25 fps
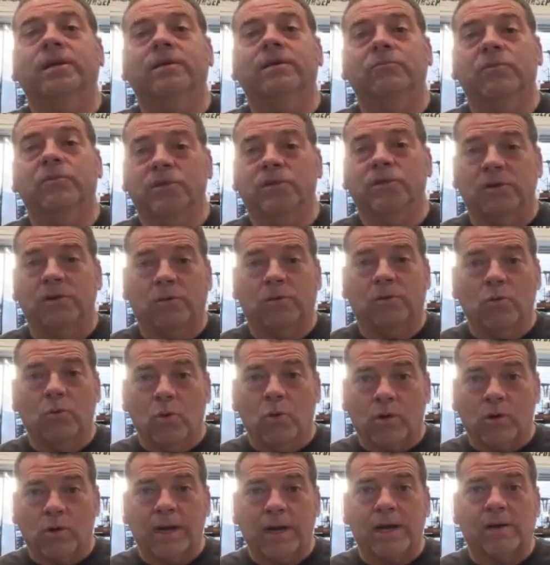with a
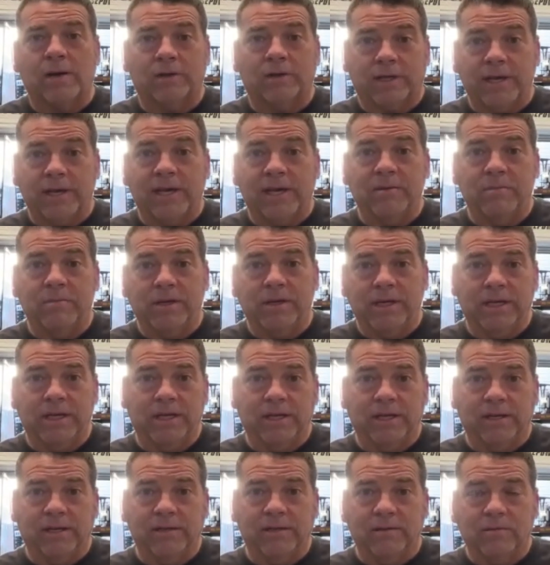wore out KB
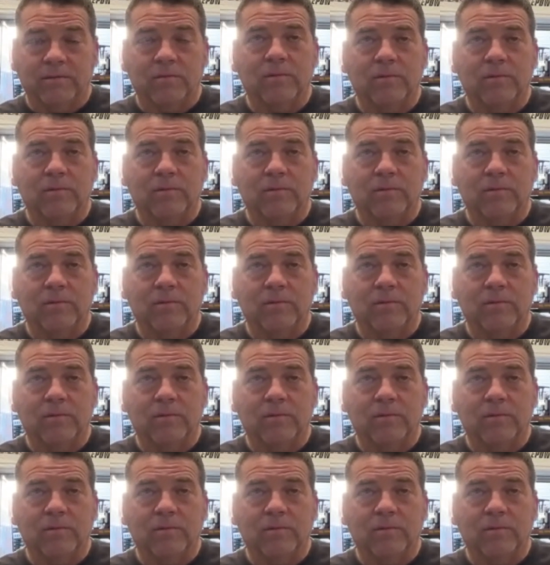in it,